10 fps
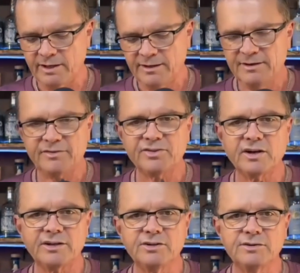nothing
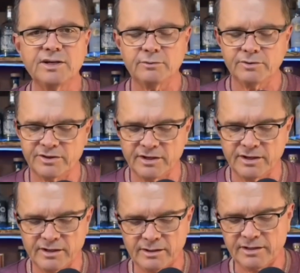like you get with
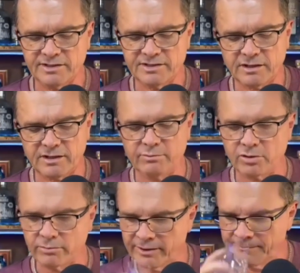a Kentucky
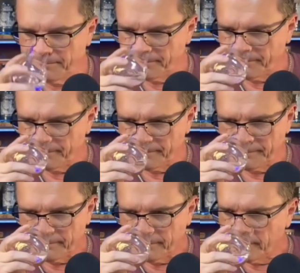bourbon.
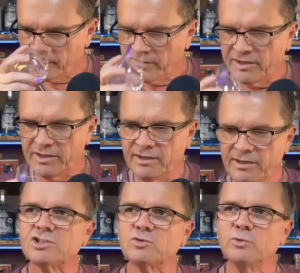
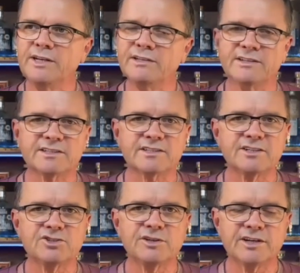The sweetness
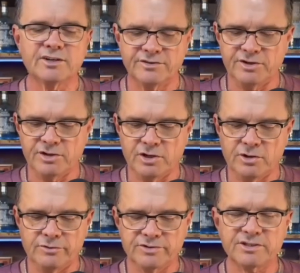that you get on the
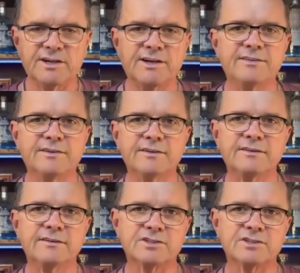nose and the